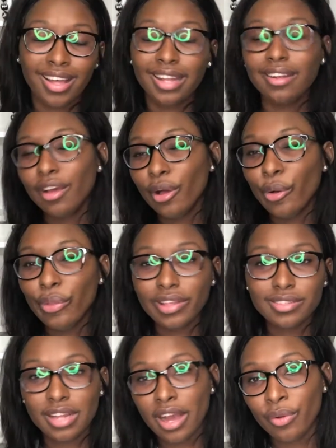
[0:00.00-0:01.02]
No,
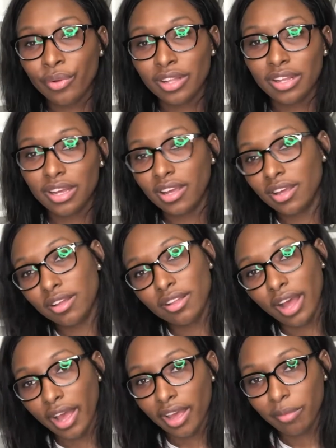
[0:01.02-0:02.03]
that's not really,
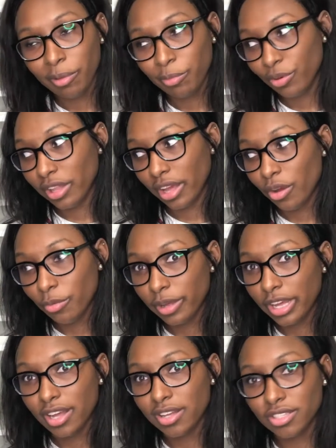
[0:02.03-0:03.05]
like, people are like, oh my
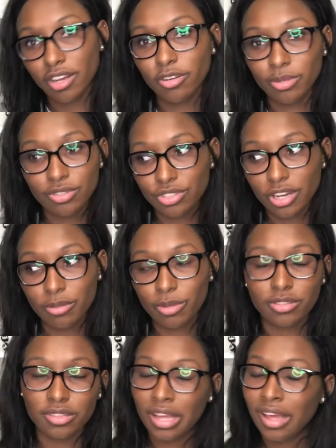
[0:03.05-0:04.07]
God, child abuse, child
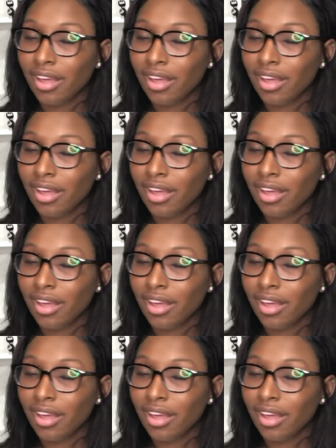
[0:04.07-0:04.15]
abuse.